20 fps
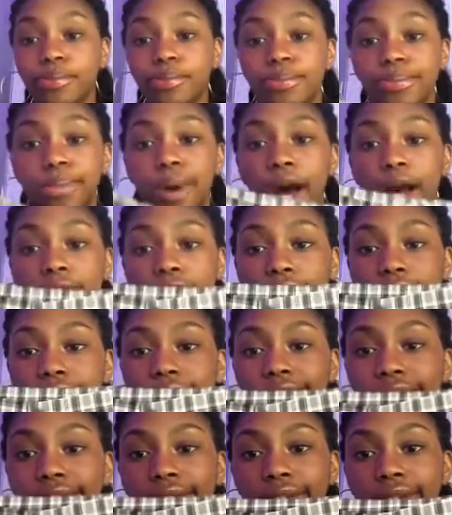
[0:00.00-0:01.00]
pockets.
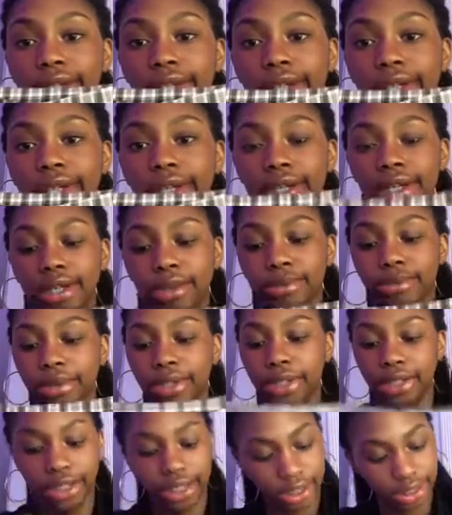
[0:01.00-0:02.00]
But
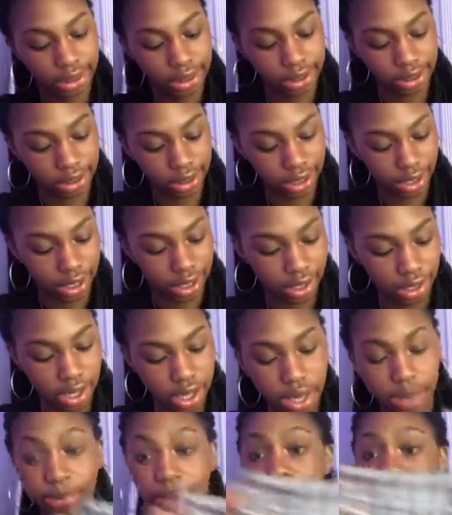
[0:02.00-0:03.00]
yeah, it's okay.
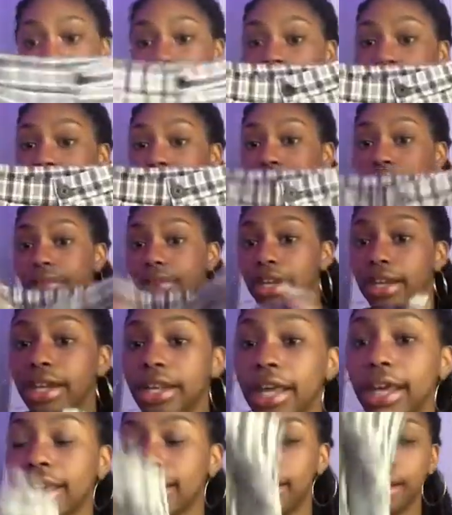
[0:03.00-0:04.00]
But it's really cute and I
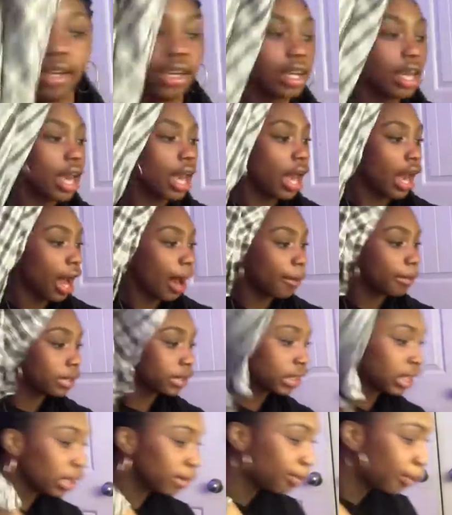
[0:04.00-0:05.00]
like it. How much did
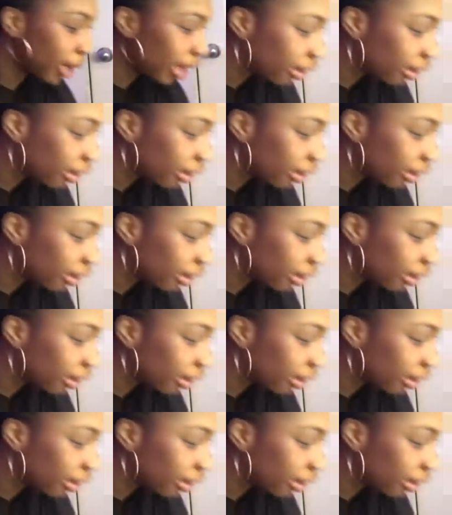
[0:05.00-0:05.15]
I pay